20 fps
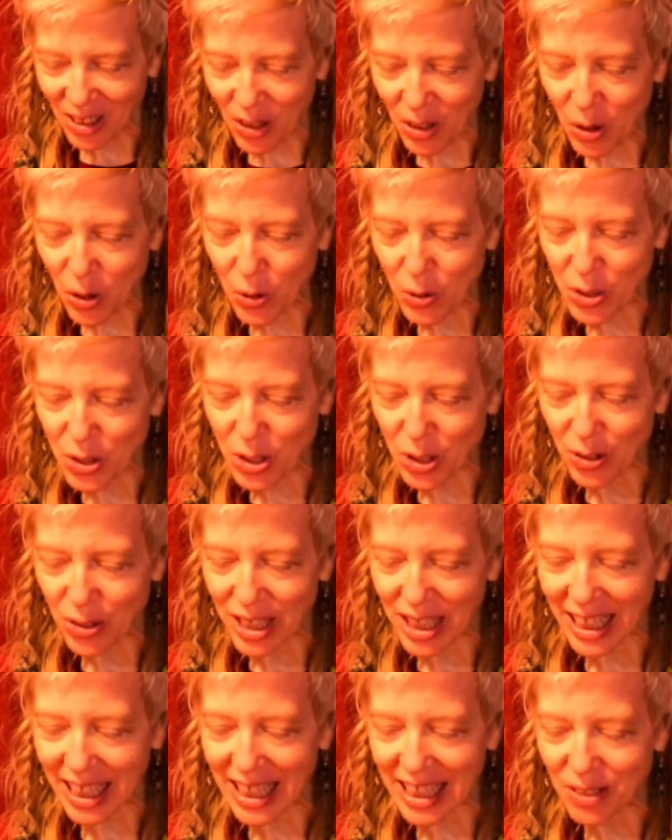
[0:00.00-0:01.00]
whose
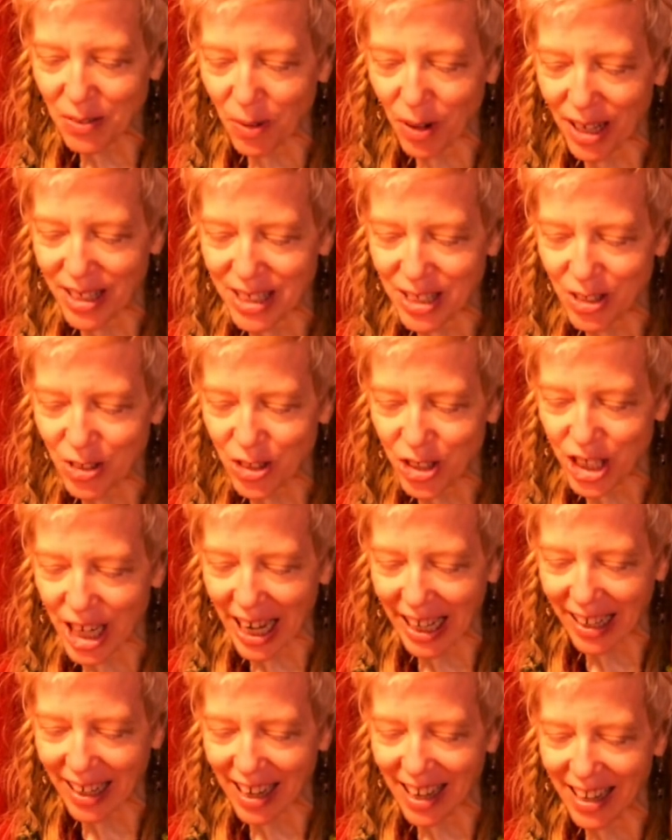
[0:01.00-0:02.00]
duty it was to
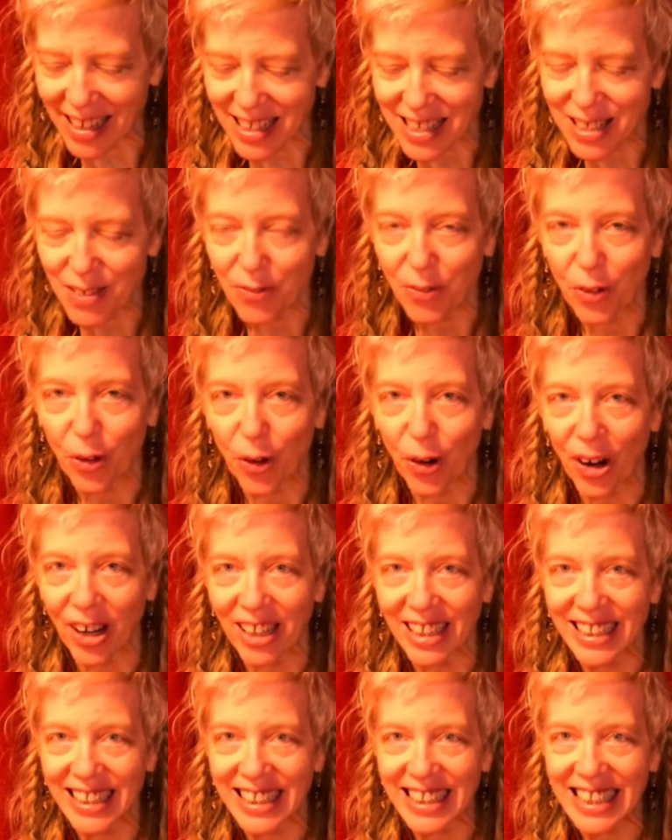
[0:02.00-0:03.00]
check us
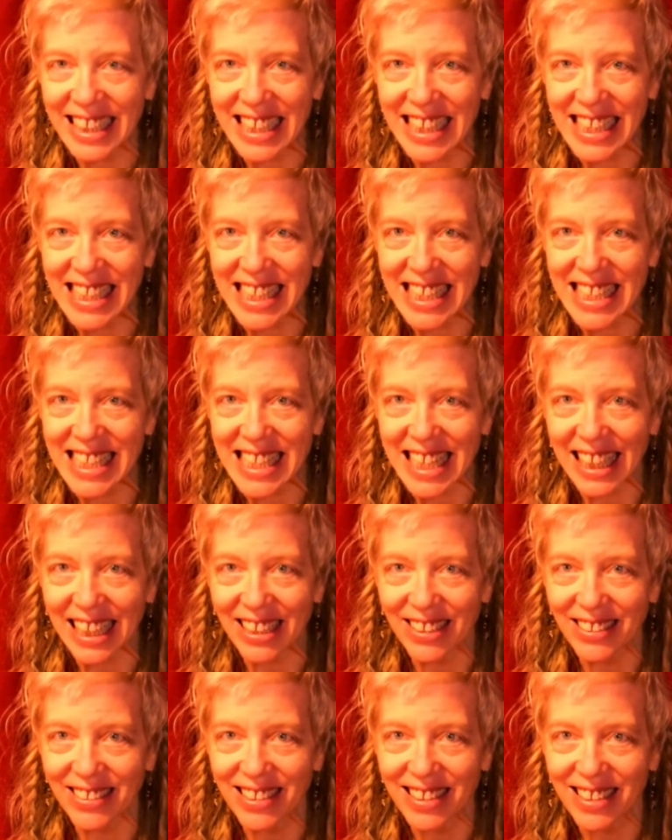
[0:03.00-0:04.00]
for
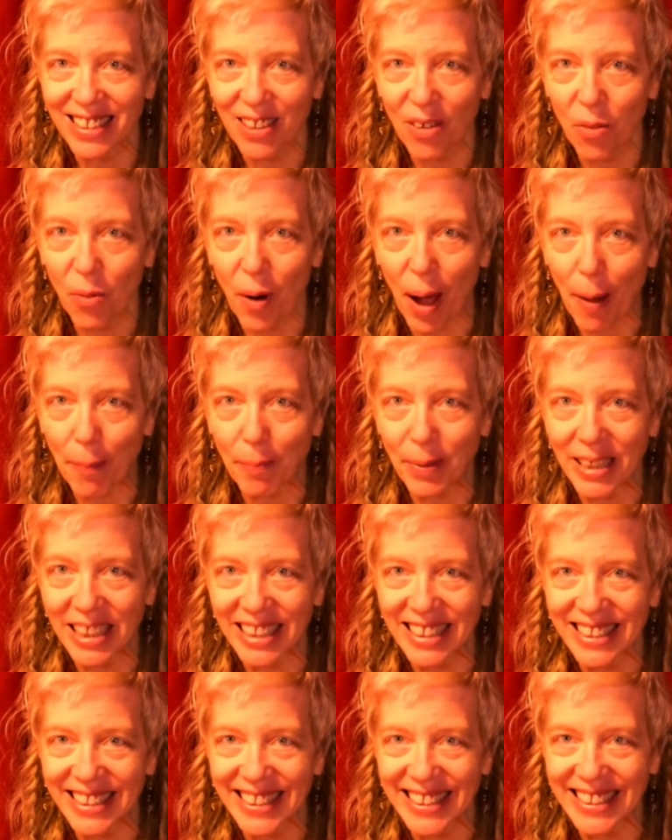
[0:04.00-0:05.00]
concealed
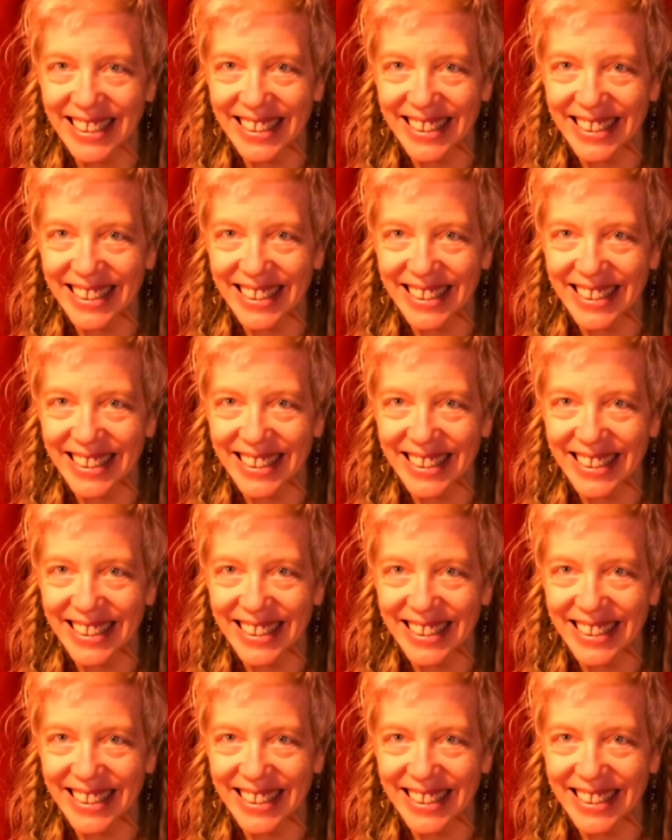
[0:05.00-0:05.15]
weapons.